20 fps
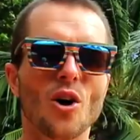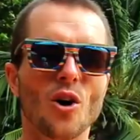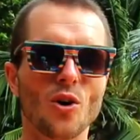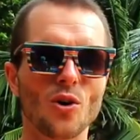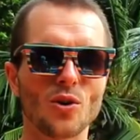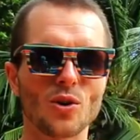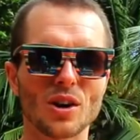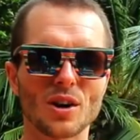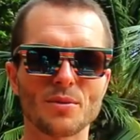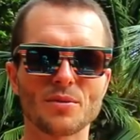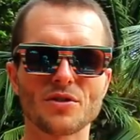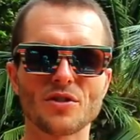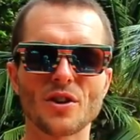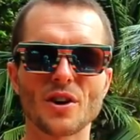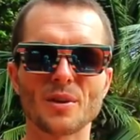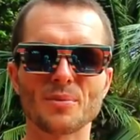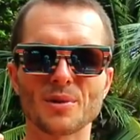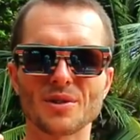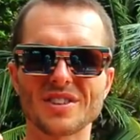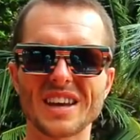All I was
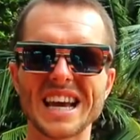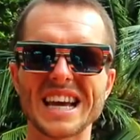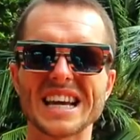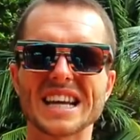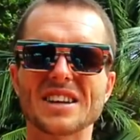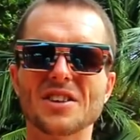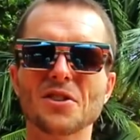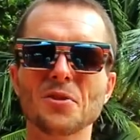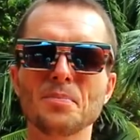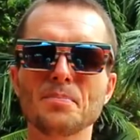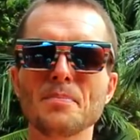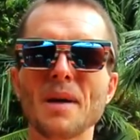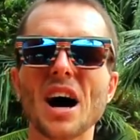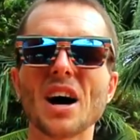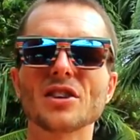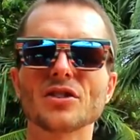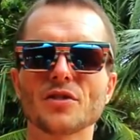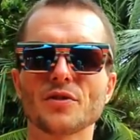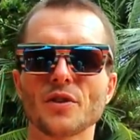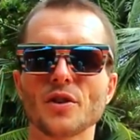doing was eating as
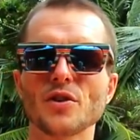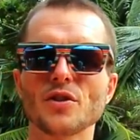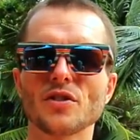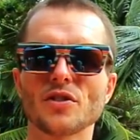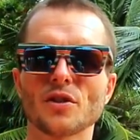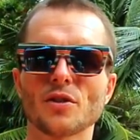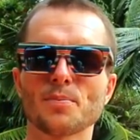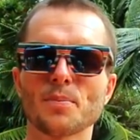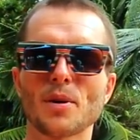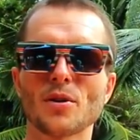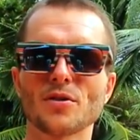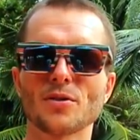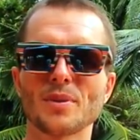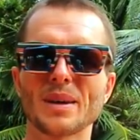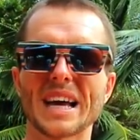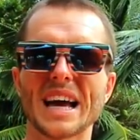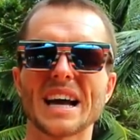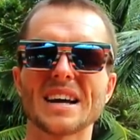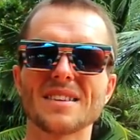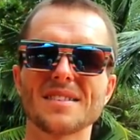much food as I
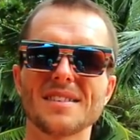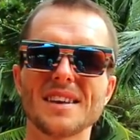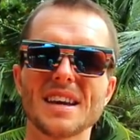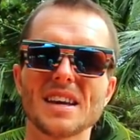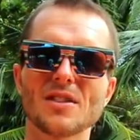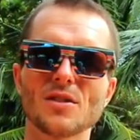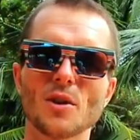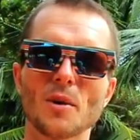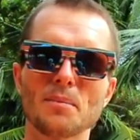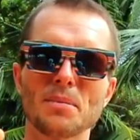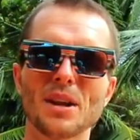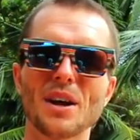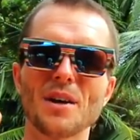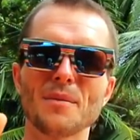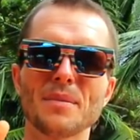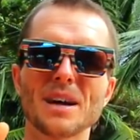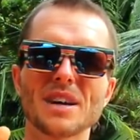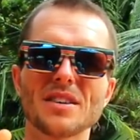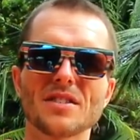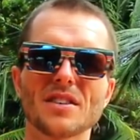possibly can, sticking to a
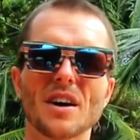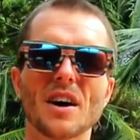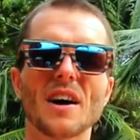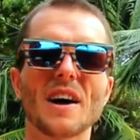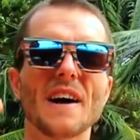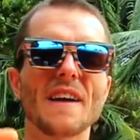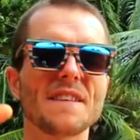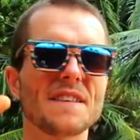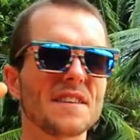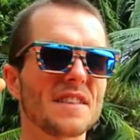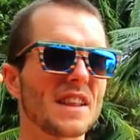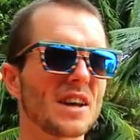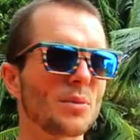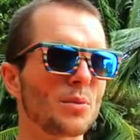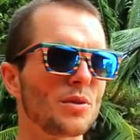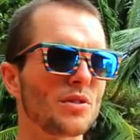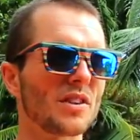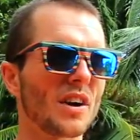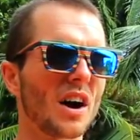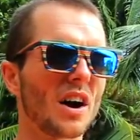plant-based diet
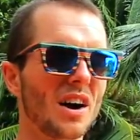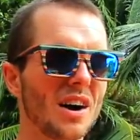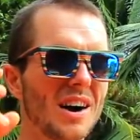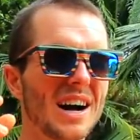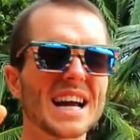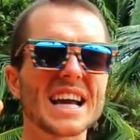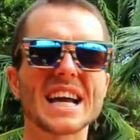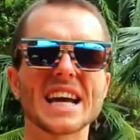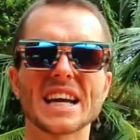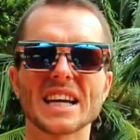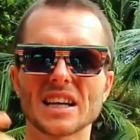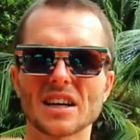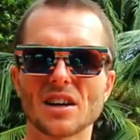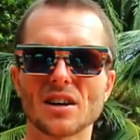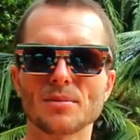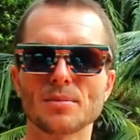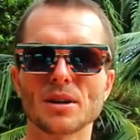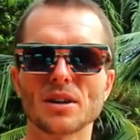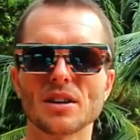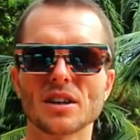that was high in
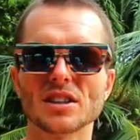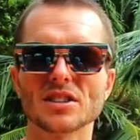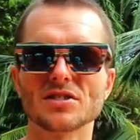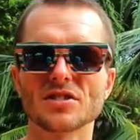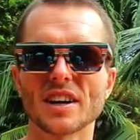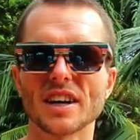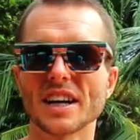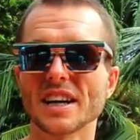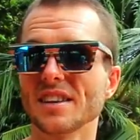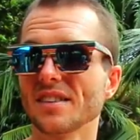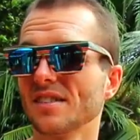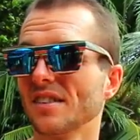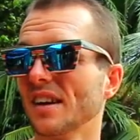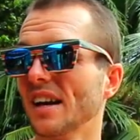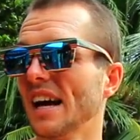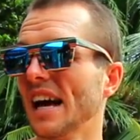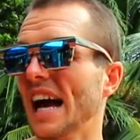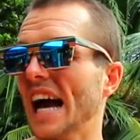carbohydrates,